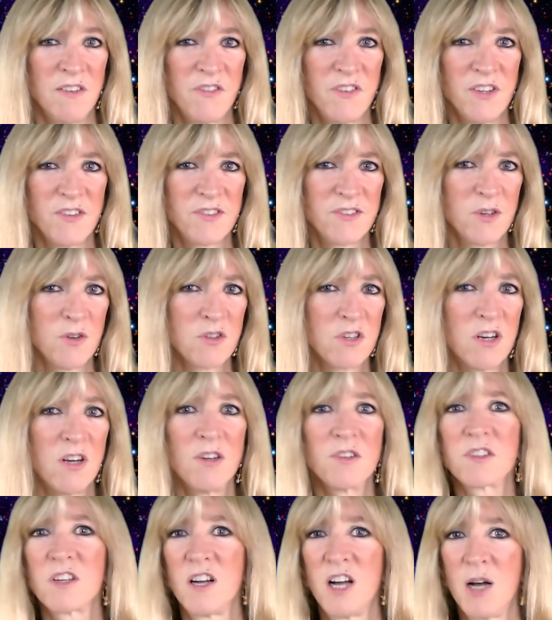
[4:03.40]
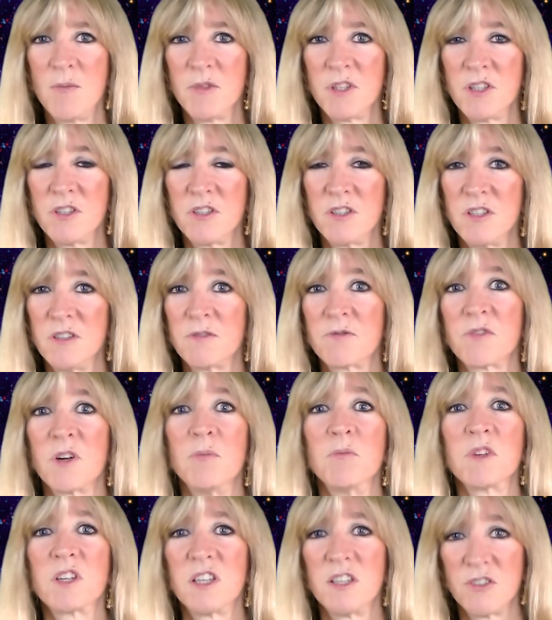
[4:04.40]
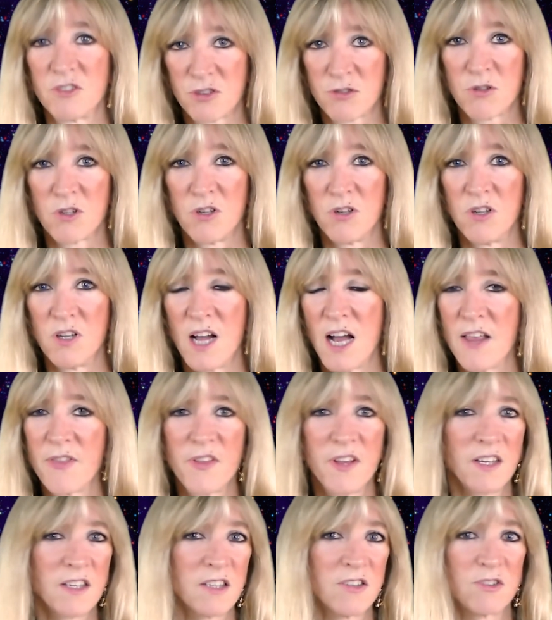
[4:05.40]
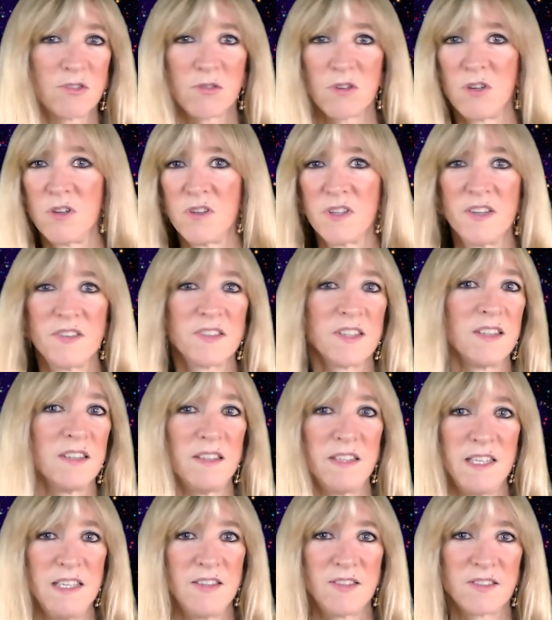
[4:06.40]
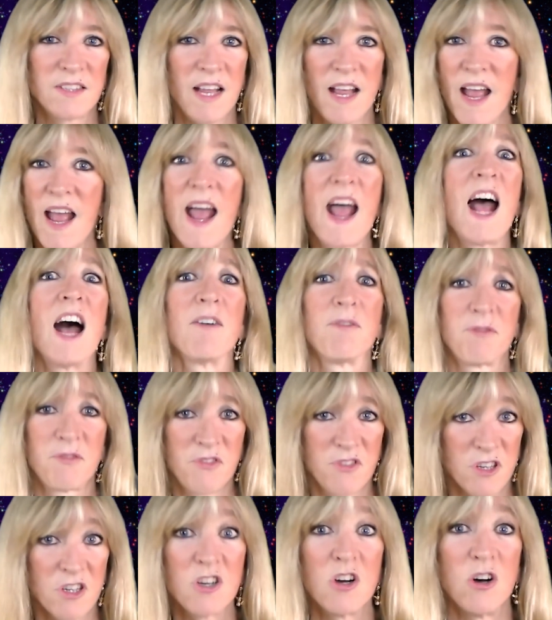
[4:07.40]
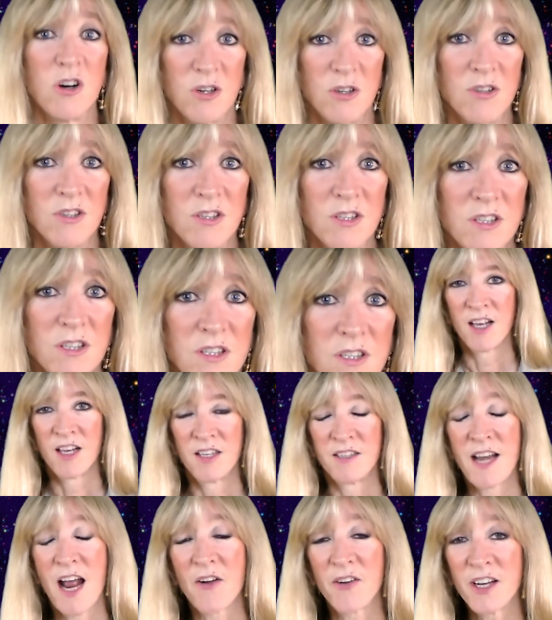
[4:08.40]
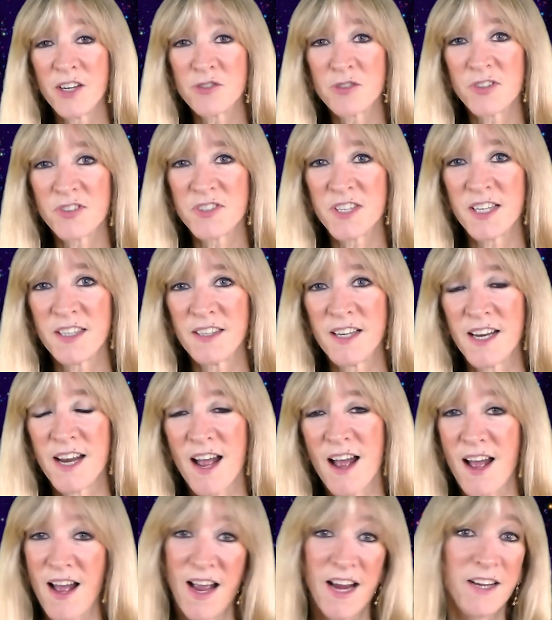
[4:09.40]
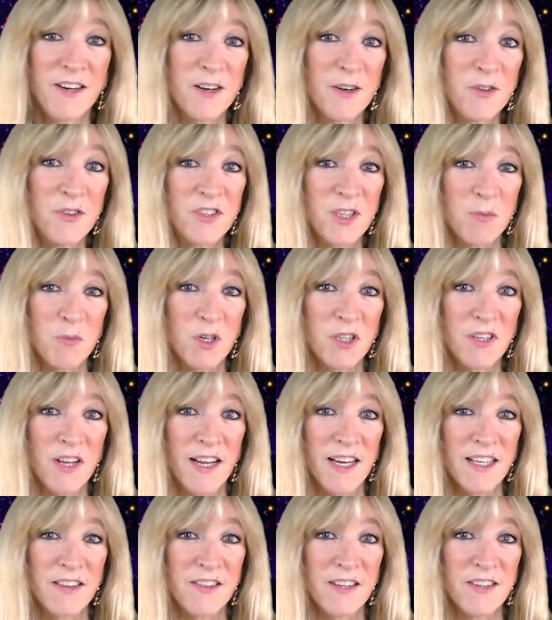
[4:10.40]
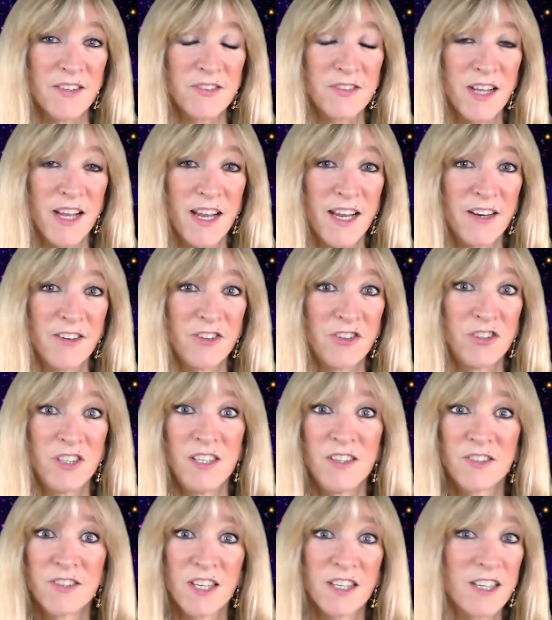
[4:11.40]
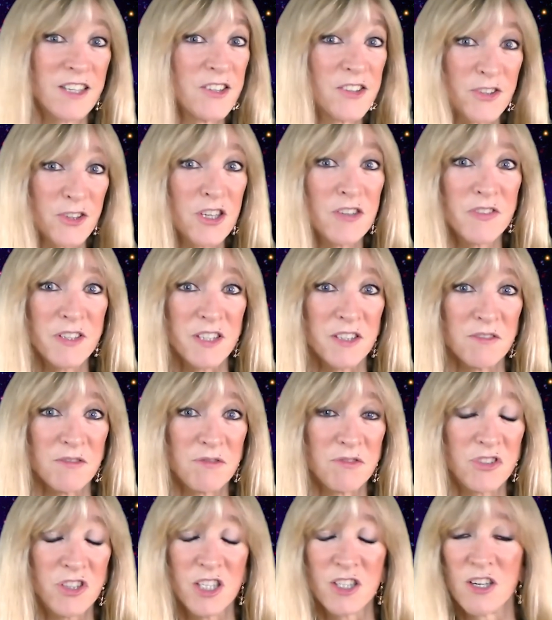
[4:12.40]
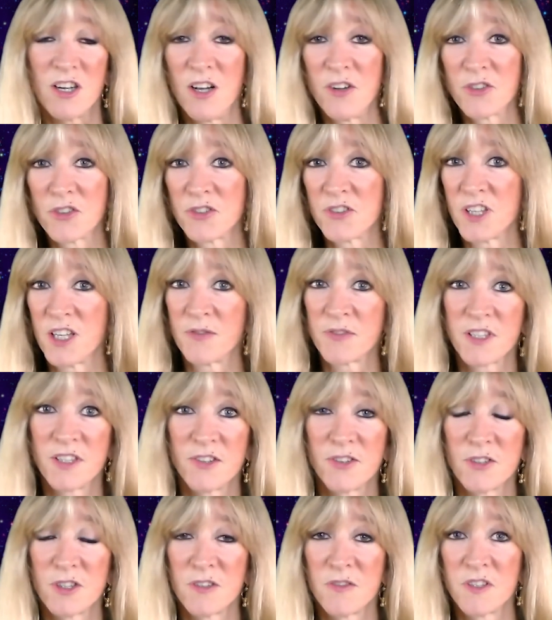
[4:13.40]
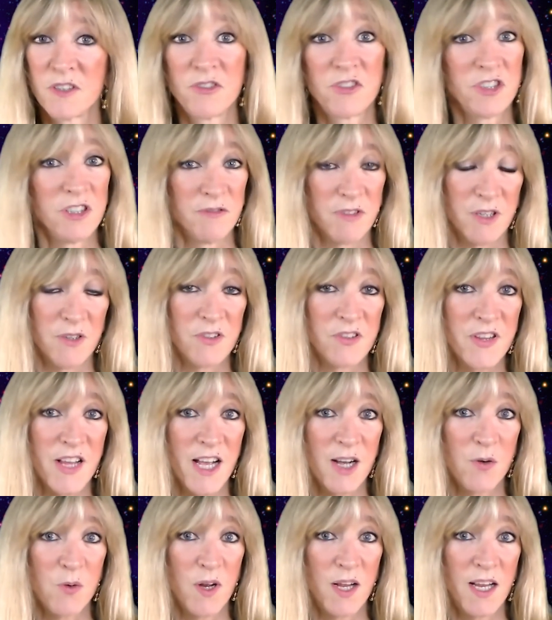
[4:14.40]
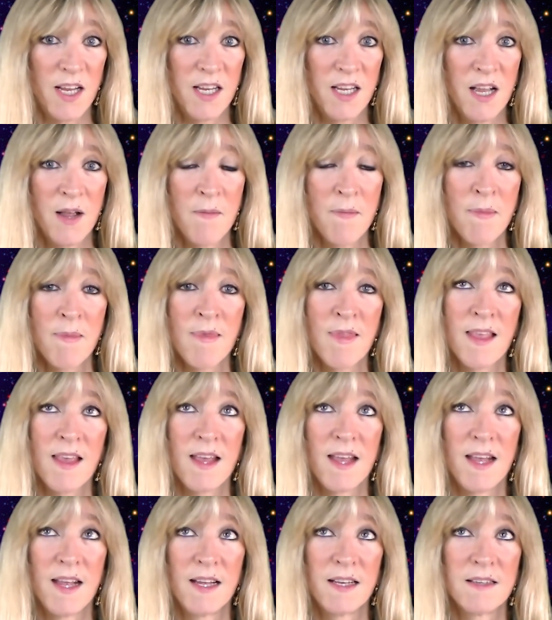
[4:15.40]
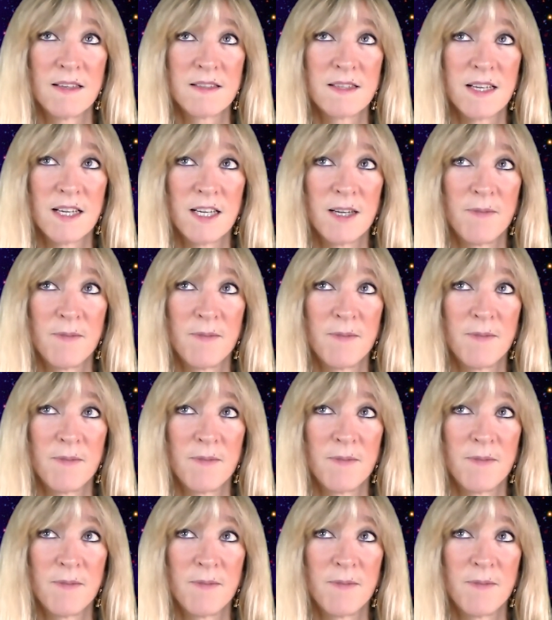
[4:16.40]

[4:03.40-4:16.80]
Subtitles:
the so-called common good from control. I think control is at least half the goal. Now, interestingly, I know someone like this, and she's a conservative. She calls herself conservative. She votes that way. And